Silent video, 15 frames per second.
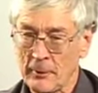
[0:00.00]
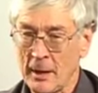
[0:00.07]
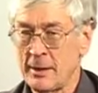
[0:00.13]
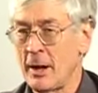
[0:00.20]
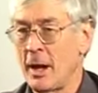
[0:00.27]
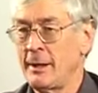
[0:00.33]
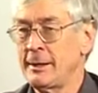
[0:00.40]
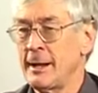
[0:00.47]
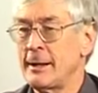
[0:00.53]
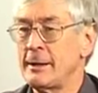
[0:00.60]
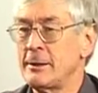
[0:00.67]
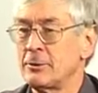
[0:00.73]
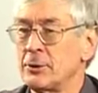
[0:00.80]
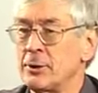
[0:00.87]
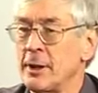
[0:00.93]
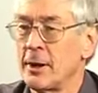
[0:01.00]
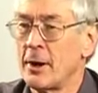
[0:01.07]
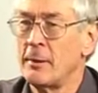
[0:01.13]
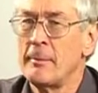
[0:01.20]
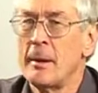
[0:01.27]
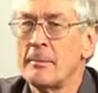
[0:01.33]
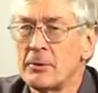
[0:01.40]
in 1983 and I
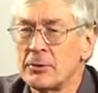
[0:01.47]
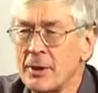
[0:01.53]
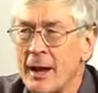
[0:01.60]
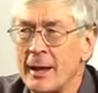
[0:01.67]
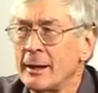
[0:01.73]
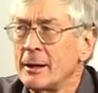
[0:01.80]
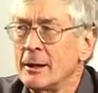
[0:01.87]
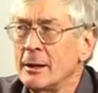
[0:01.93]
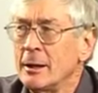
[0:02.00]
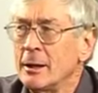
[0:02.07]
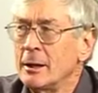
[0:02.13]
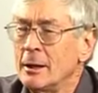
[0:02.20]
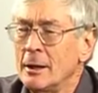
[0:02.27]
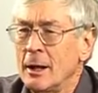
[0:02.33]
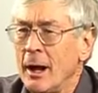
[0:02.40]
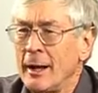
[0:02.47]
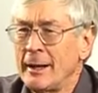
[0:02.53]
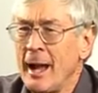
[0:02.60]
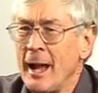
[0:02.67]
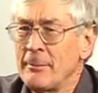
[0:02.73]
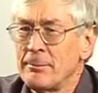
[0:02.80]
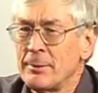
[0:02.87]
remember saying, I
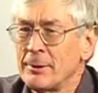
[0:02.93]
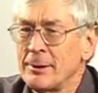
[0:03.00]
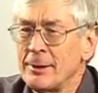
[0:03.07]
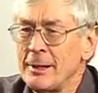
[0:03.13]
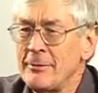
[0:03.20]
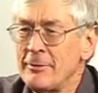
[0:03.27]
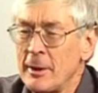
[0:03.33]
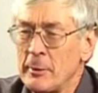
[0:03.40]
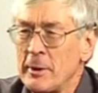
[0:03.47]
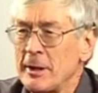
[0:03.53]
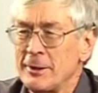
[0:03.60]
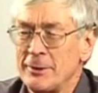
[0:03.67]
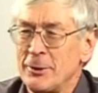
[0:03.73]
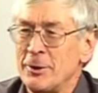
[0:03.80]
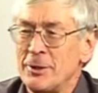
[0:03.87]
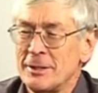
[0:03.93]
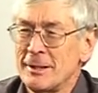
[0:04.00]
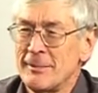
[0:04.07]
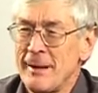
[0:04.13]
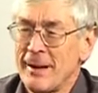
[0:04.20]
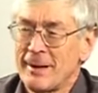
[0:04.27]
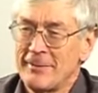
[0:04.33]
can't believe that we could do this
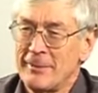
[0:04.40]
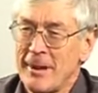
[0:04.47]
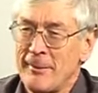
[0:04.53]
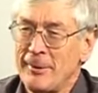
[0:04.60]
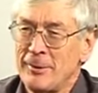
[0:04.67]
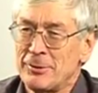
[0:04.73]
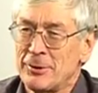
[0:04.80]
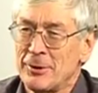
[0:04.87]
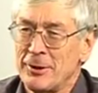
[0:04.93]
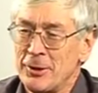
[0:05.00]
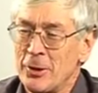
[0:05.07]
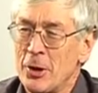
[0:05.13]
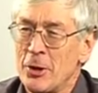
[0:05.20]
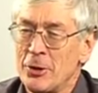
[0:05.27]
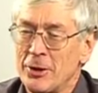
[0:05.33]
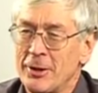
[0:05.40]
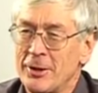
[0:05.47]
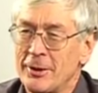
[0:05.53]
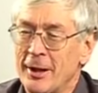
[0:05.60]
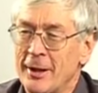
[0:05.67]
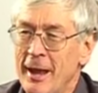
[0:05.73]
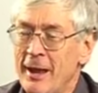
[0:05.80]
amount of damage to the earth and,
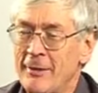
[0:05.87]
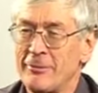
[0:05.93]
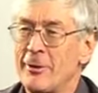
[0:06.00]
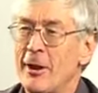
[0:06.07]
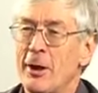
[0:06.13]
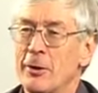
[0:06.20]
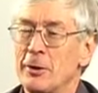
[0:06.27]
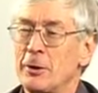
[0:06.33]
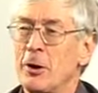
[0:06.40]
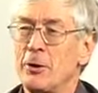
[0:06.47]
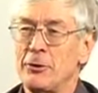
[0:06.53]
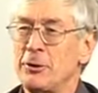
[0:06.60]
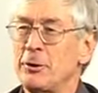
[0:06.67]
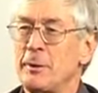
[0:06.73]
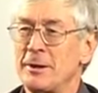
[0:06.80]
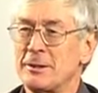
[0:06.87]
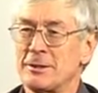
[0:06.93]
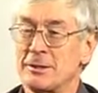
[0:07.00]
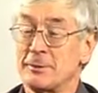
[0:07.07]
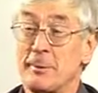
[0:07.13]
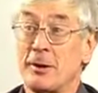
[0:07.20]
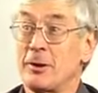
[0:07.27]
and have no
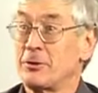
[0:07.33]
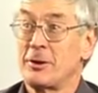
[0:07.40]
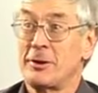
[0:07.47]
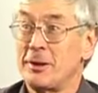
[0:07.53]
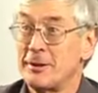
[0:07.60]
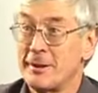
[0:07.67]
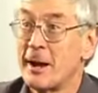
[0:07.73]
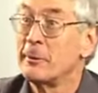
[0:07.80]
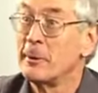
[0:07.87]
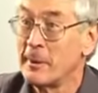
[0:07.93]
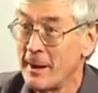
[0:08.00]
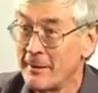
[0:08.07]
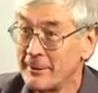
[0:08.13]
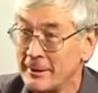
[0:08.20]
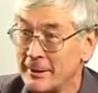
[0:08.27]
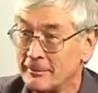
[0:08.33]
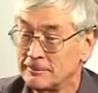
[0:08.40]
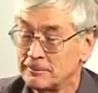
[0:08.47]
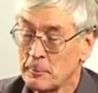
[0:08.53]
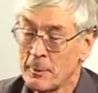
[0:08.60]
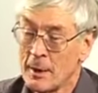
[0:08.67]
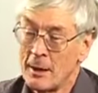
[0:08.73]
consequences because I didn't know we were having them.
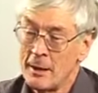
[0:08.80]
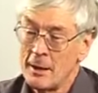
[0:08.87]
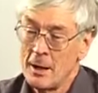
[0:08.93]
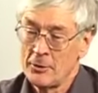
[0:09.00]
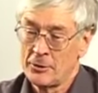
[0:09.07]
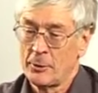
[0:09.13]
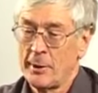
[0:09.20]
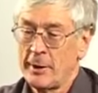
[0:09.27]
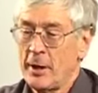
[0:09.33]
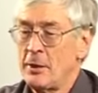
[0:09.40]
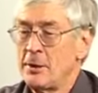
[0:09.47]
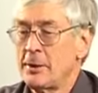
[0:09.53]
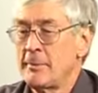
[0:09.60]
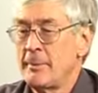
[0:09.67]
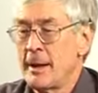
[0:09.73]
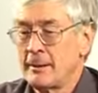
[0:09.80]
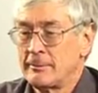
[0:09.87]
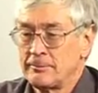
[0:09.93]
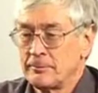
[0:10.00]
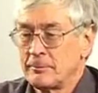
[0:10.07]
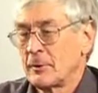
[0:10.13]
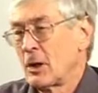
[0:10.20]
So when I heard
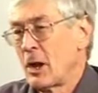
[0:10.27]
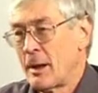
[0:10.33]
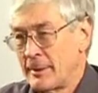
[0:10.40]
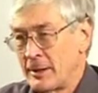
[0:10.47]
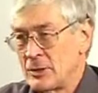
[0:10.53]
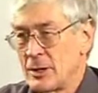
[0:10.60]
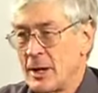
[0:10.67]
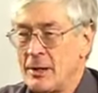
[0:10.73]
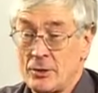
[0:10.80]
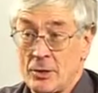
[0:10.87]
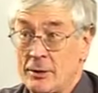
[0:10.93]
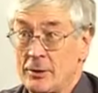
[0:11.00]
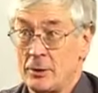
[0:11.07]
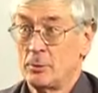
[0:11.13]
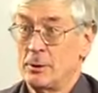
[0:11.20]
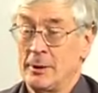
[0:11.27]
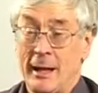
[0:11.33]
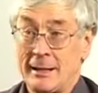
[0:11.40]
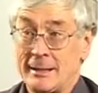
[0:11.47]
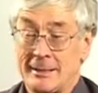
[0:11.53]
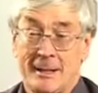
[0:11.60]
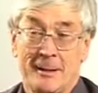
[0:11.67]
about climate change, I thought, well,
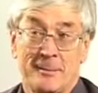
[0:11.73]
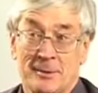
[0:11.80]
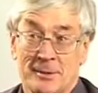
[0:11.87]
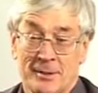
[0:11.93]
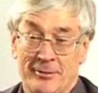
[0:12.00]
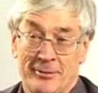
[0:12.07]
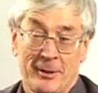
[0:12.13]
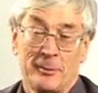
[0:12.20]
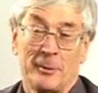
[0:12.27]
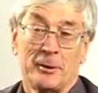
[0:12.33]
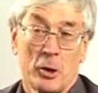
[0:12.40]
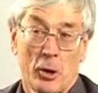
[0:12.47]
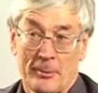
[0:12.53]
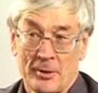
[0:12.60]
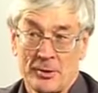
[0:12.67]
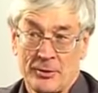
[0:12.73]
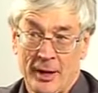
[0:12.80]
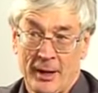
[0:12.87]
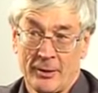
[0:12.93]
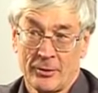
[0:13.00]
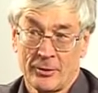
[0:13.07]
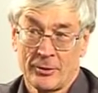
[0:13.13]
that seems to fit with common
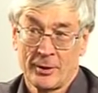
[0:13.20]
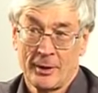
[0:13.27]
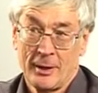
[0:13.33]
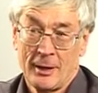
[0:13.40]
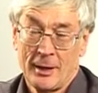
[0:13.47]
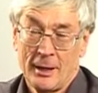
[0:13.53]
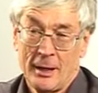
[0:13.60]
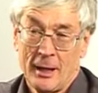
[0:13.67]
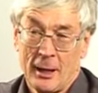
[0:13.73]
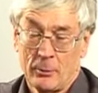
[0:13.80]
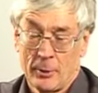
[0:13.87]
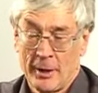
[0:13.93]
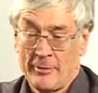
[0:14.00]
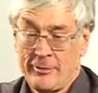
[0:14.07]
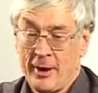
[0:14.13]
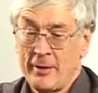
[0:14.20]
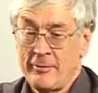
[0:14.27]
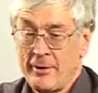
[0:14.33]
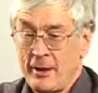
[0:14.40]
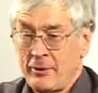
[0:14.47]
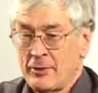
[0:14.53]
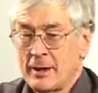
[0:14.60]
sense. And what I find
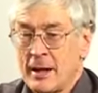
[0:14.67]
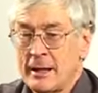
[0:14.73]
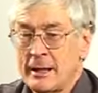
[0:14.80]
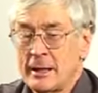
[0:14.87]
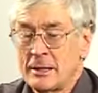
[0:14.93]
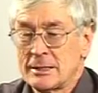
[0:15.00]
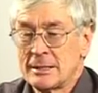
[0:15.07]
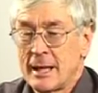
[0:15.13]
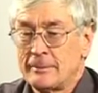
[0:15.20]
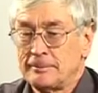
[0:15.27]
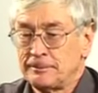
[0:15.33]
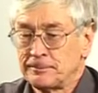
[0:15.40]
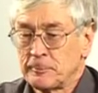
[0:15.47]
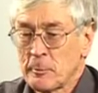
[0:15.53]
fascinating is that